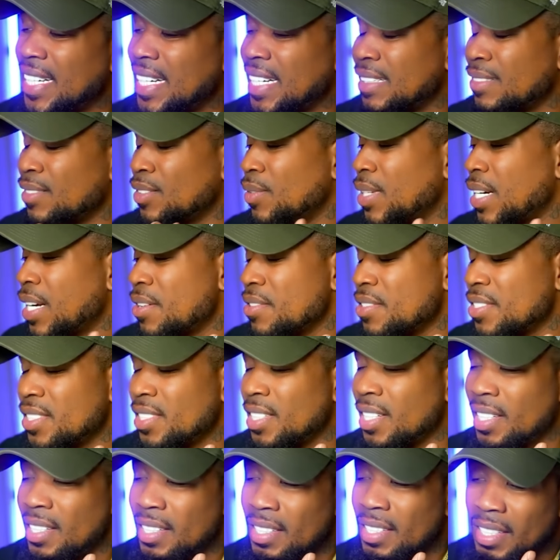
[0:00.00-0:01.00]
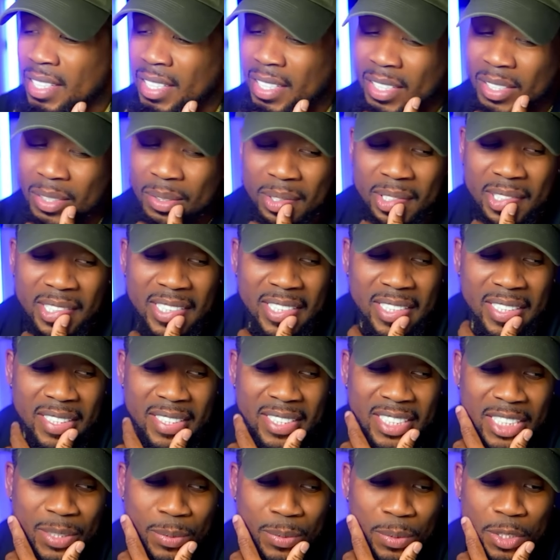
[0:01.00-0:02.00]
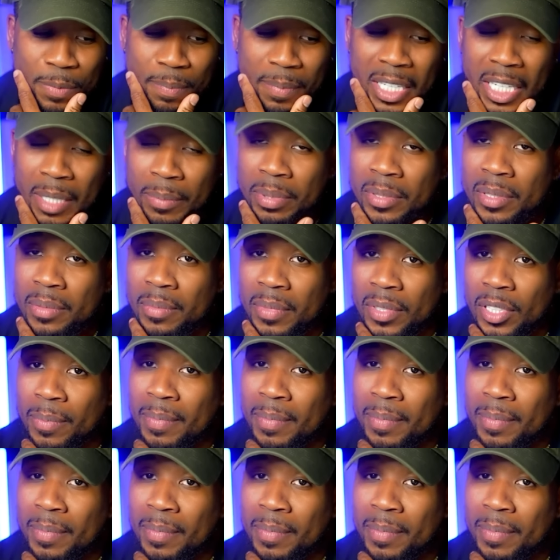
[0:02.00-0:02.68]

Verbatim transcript: I know when I was a youngin', dog, when TLC was popping,